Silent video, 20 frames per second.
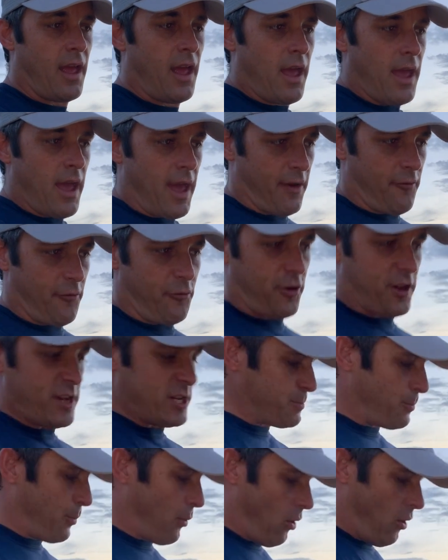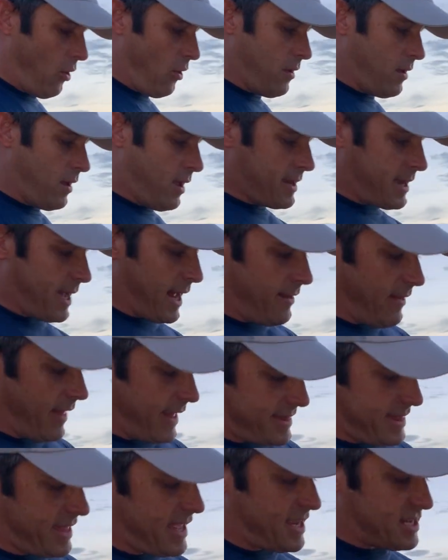and they're not going to be able to put the
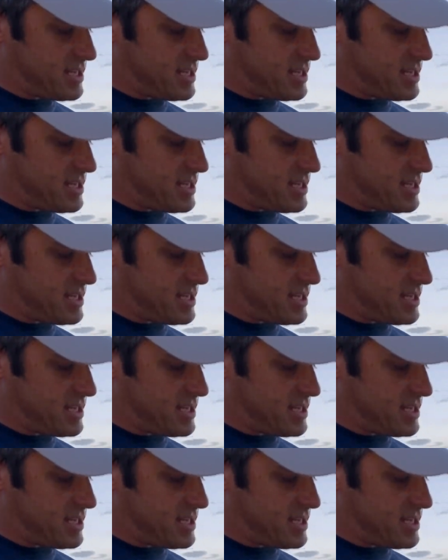time in.